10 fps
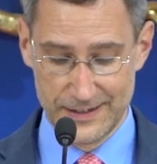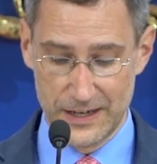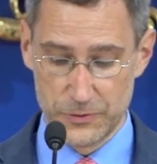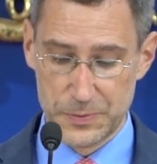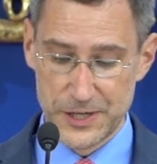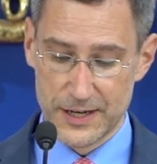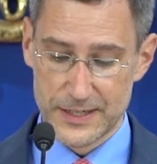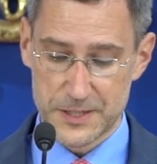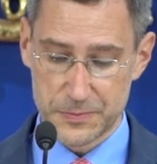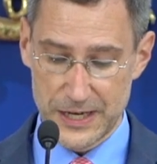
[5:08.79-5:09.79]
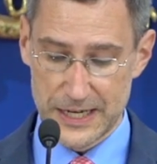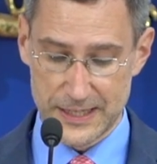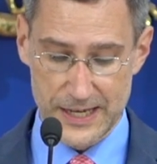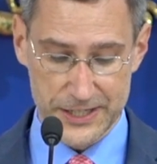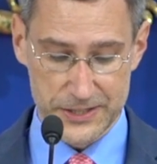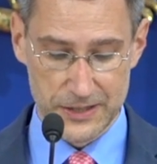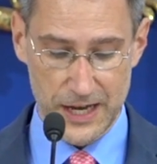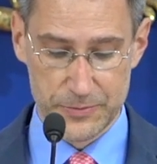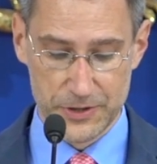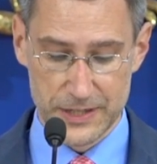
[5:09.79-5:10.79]
and will be on display at the National
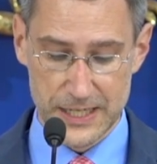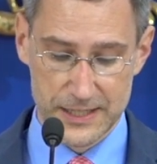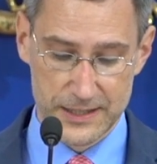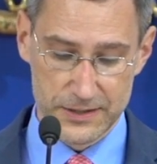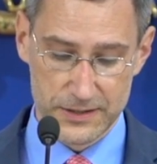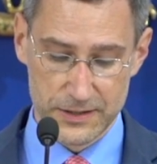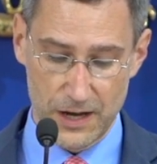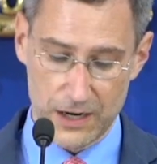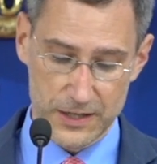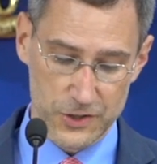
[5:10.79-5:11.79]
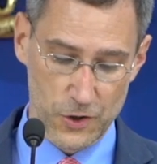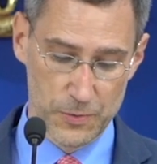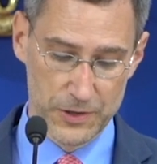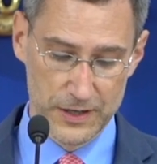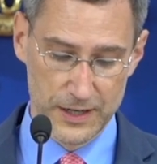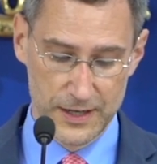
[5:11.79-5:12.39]
Library until October,